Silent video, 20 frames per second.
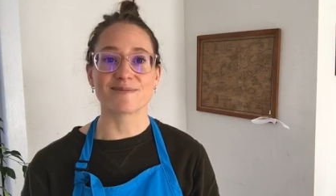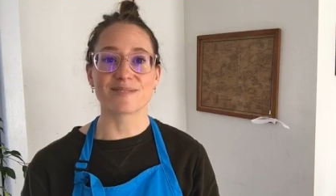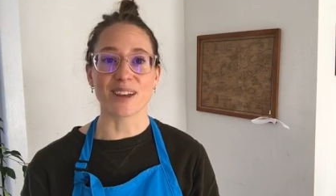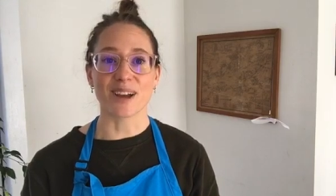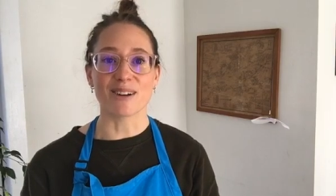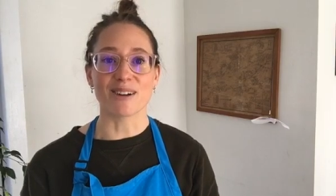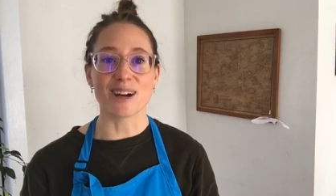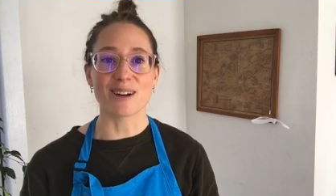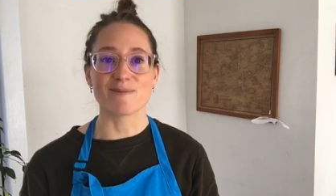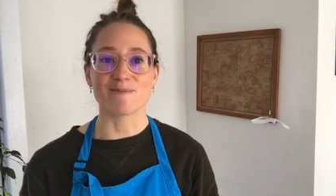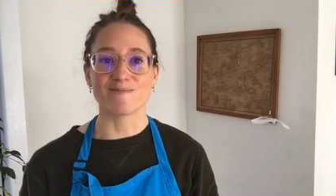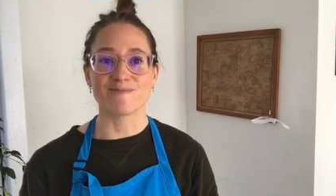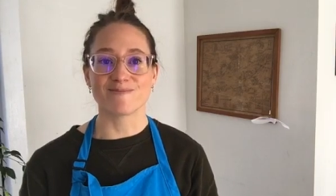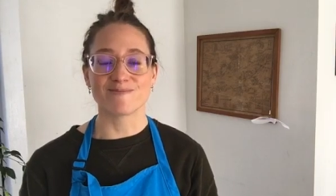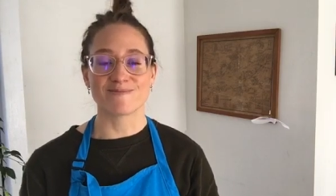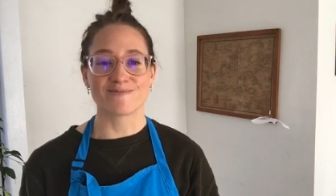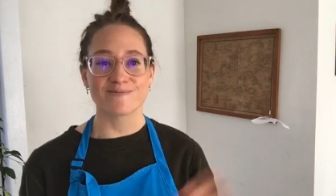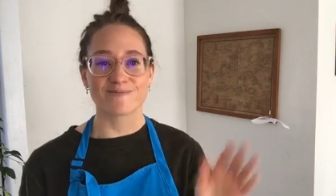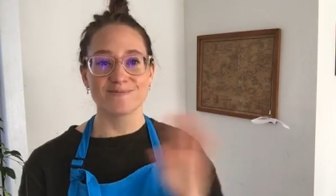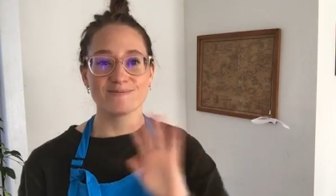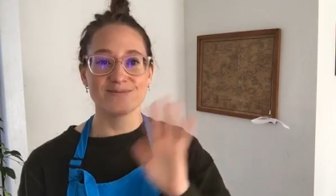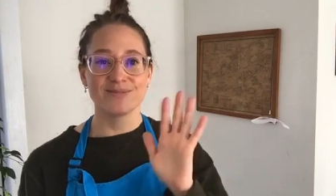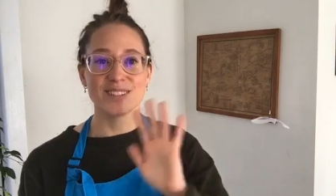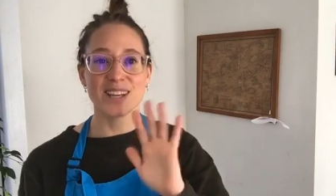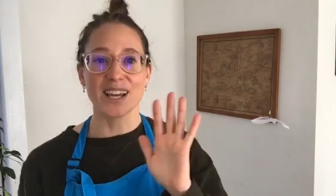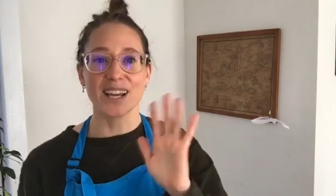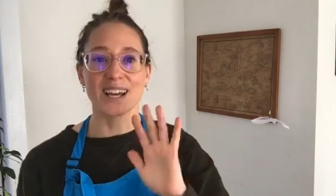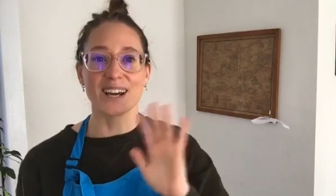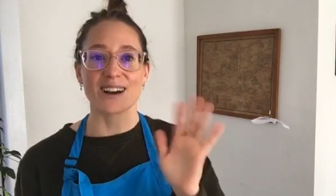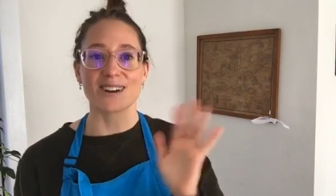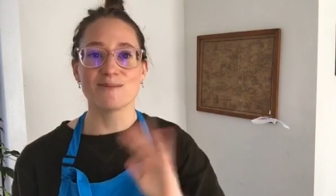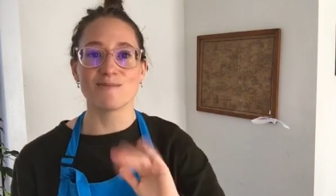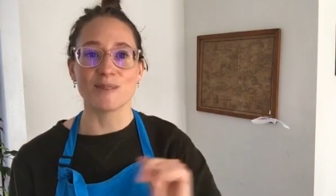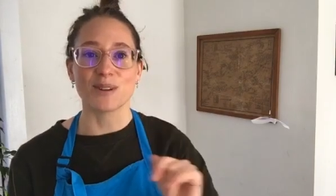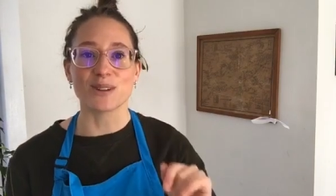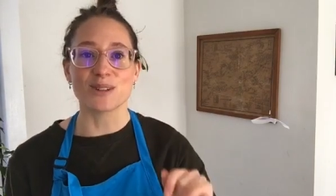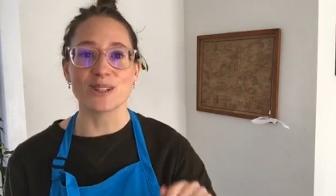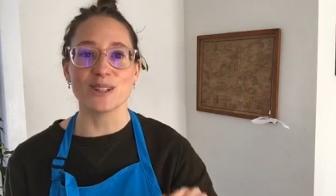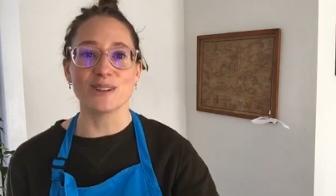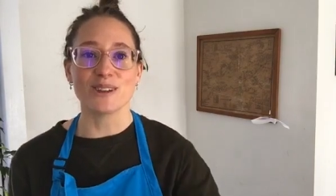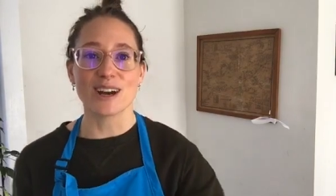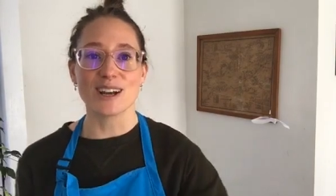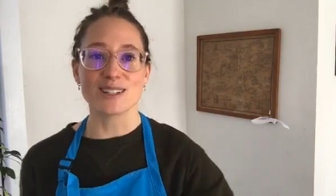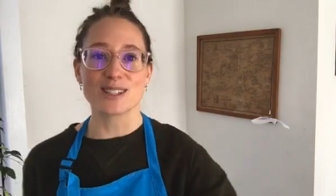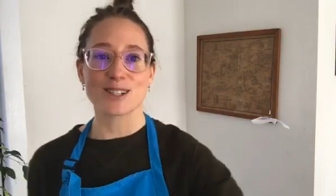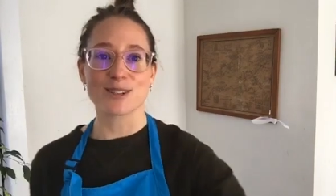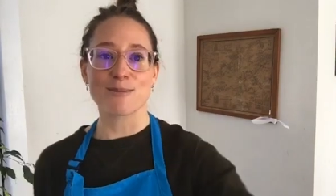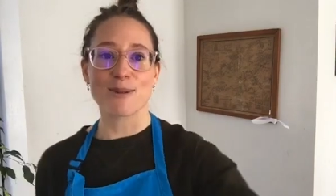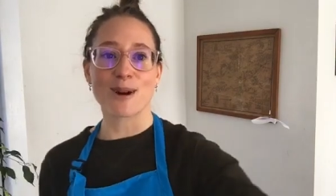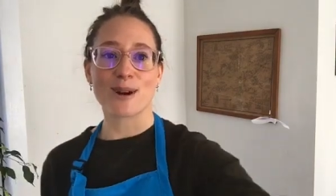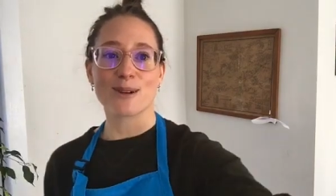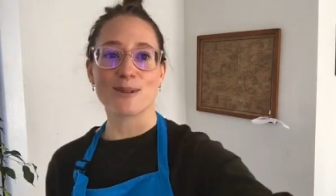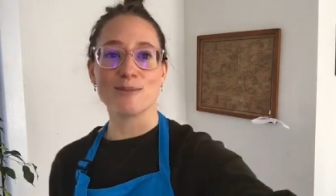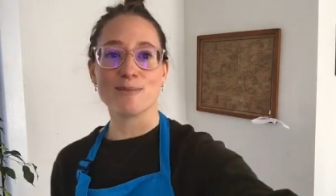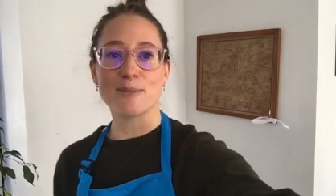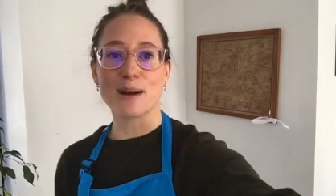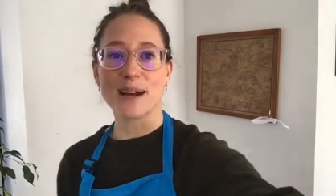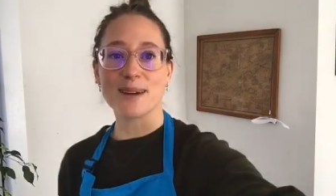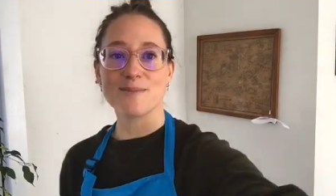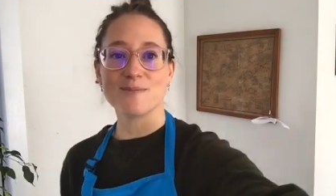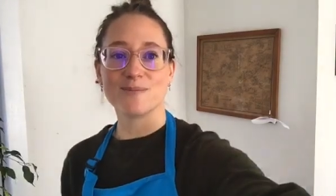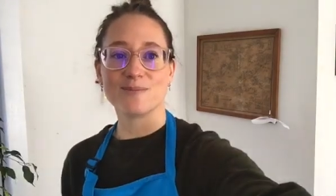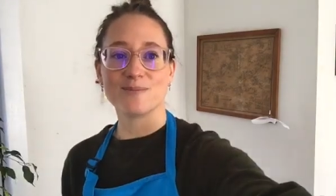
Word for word: All right, take care. I'll see you guys tomorrow. Bye.